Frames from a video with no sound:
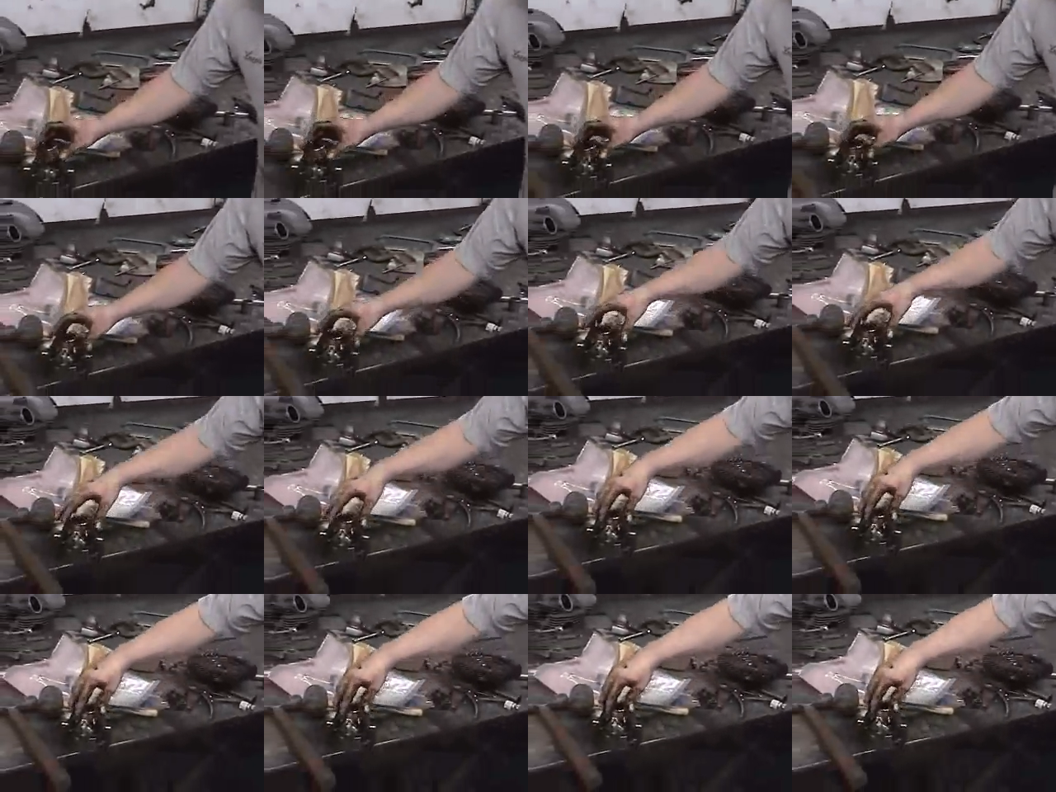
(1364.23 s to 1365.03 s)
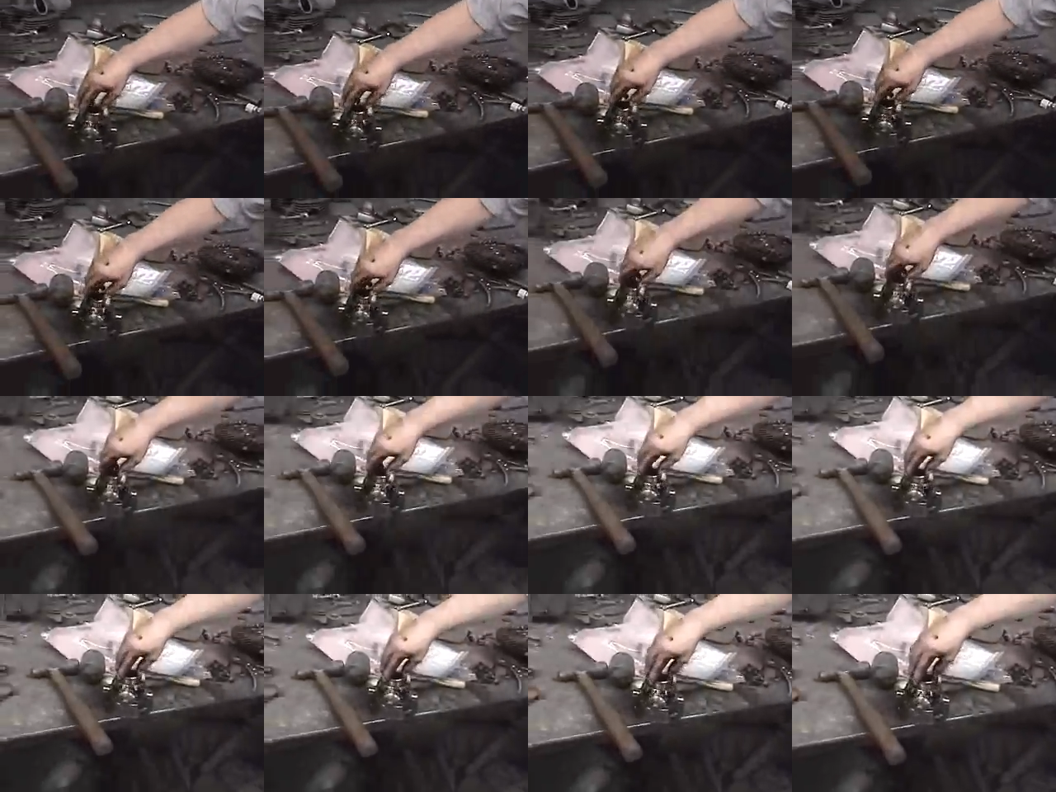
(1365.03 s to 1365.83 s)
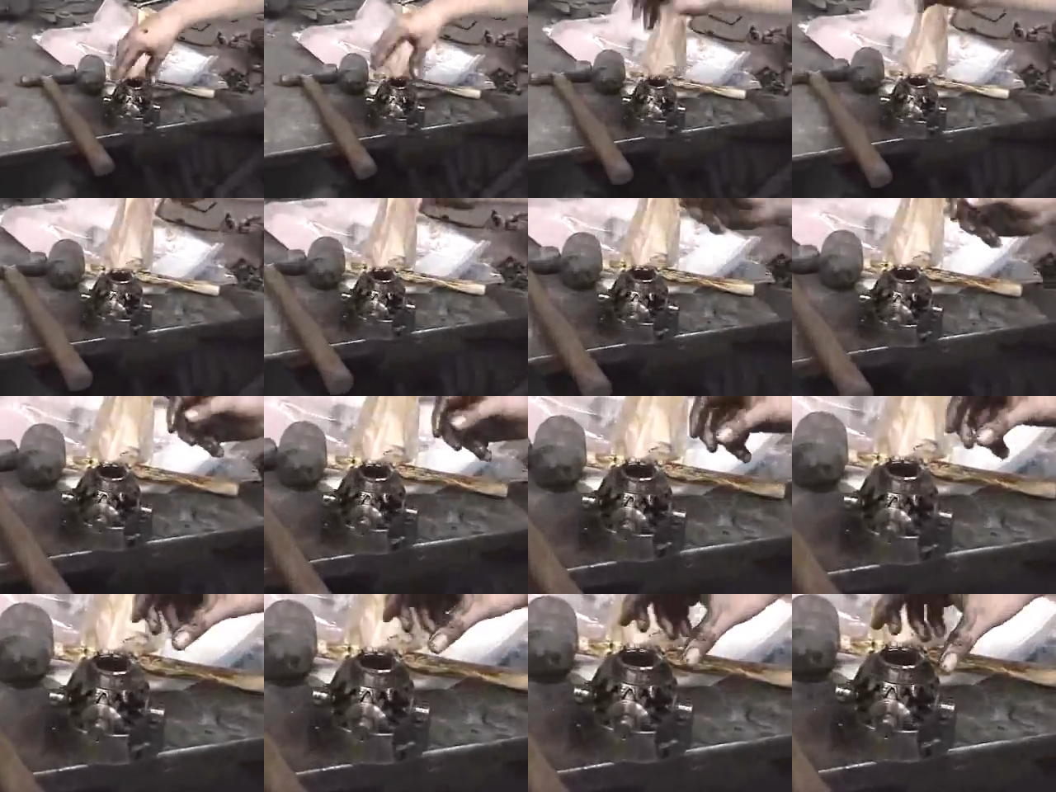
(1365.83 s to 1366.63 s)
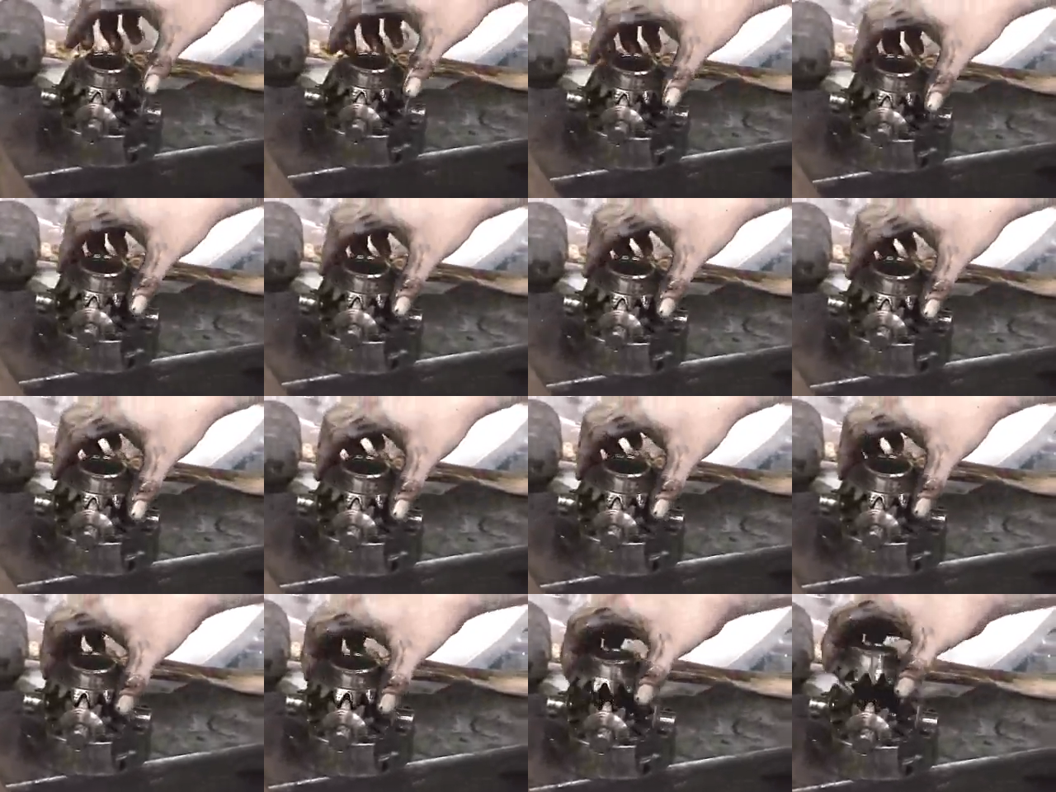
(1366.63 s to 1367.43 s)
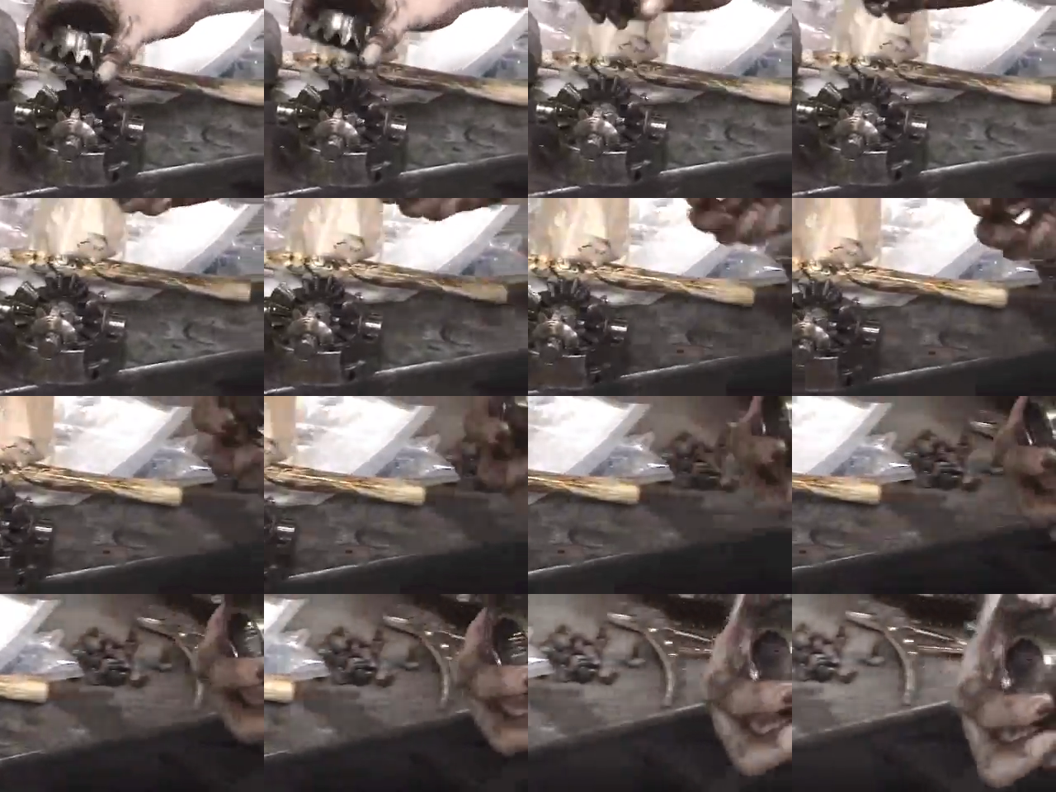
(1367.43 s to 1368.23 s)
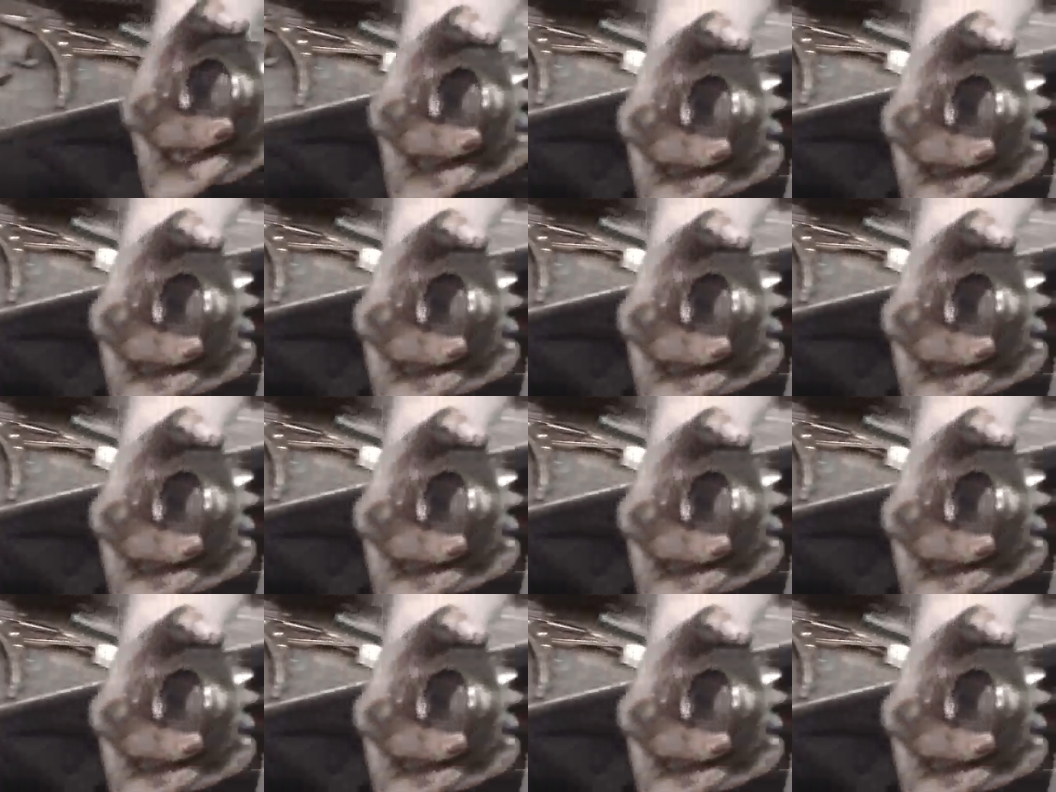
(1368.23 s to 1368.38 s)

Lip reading: (no speaker visible)